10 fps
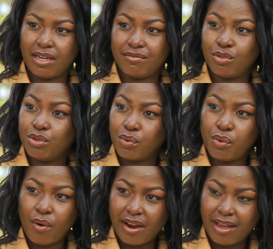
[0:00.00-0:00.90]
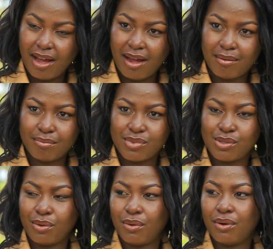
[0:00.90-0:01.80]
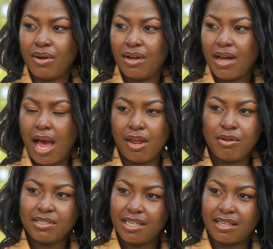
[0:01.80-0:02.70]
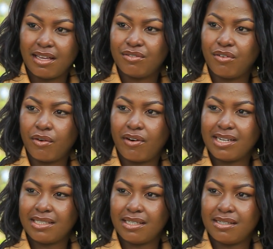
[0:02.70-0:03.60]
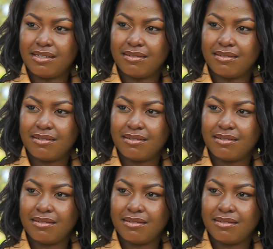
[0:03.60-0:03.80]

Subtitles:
I've known who I am. So I don't take that for granted.